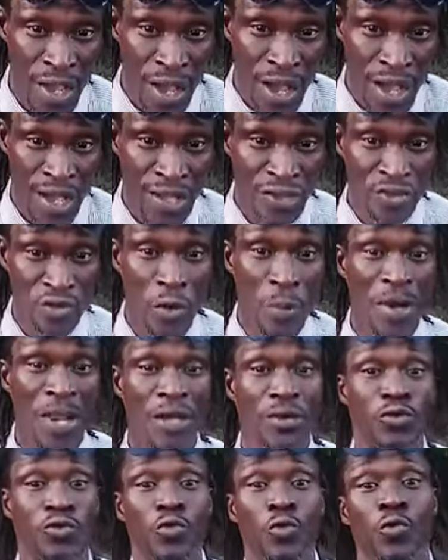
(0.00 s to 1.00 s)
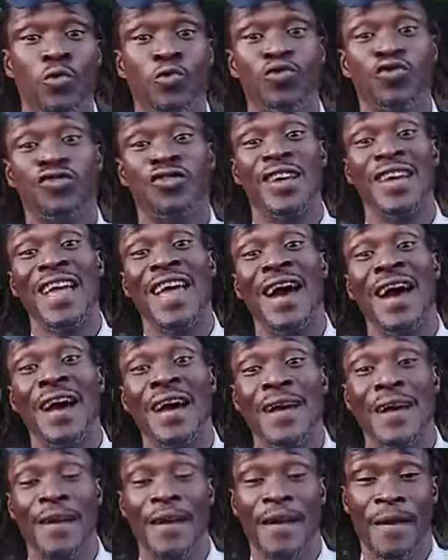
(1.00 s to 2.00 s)
and some of them tools
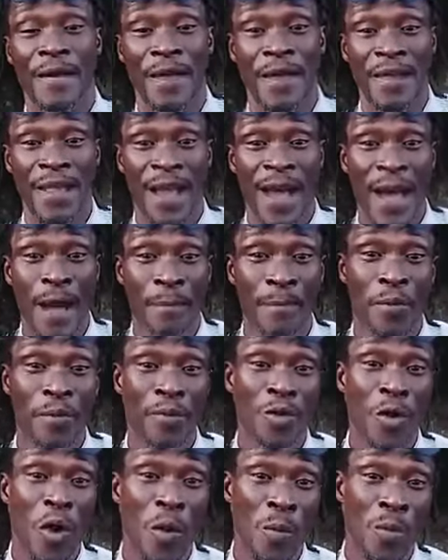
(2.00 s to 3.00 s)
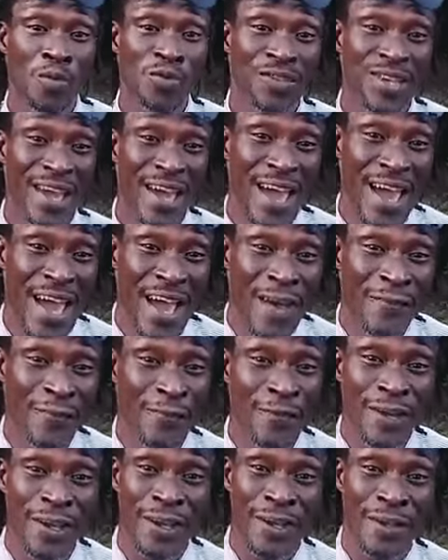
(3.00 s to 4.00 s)
there, they happen almost
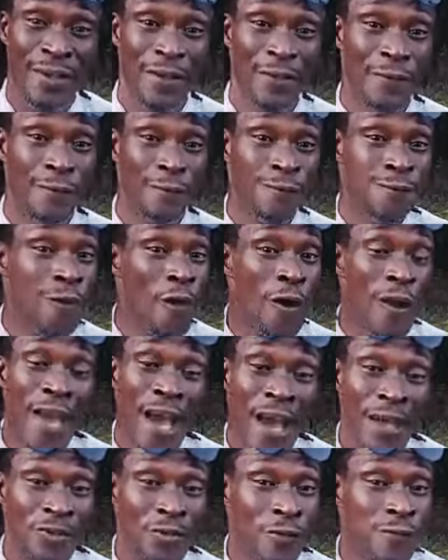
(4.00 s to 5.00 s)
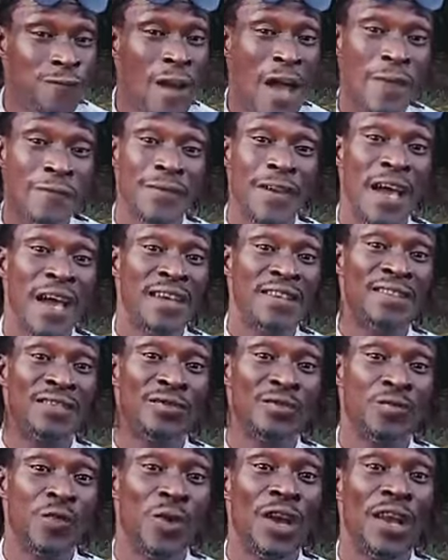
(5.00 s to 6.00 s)
every four years or five years
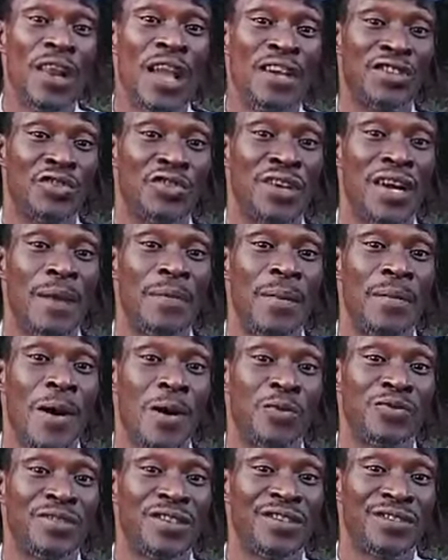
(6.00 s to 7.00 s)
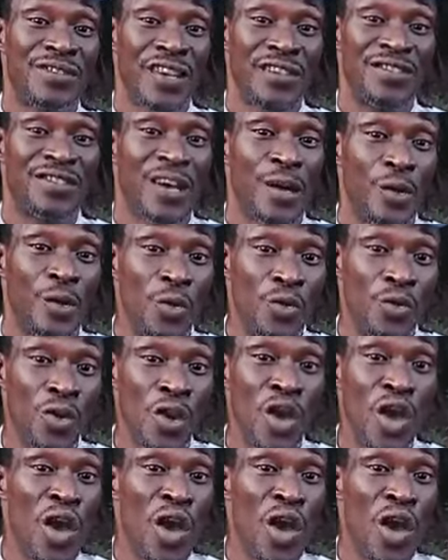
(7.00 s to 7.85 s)
when election come about inside Salone,